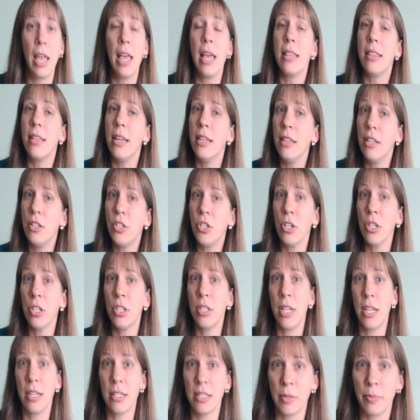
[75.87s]
Then the church
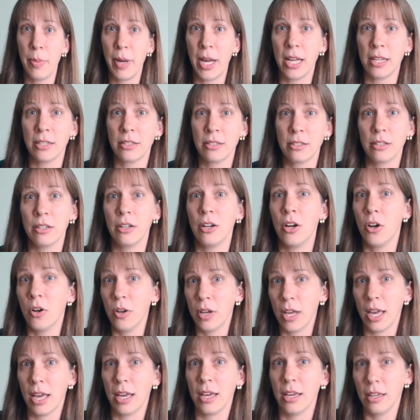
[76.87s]
tells the pastor,
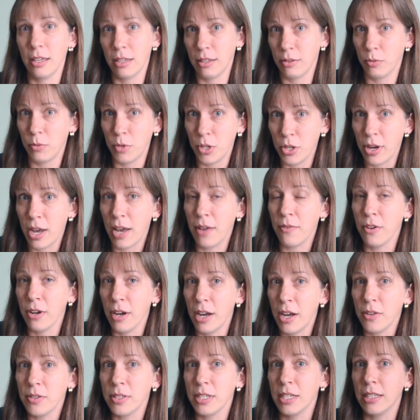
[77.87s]
okay, you have your
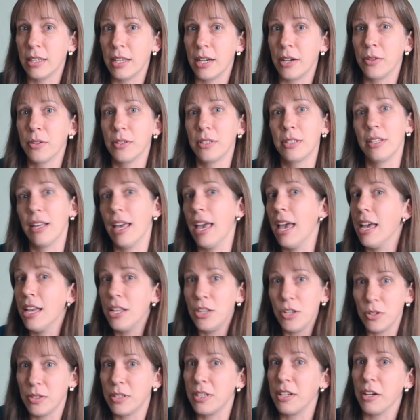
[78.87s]
housing allowance, and
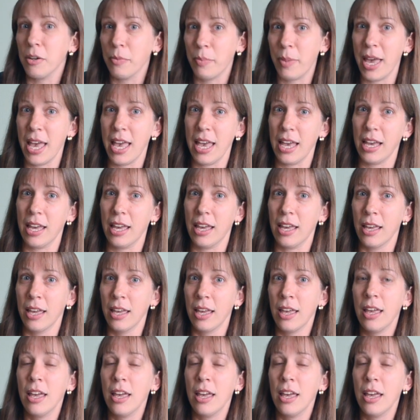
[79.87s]
you start paying it.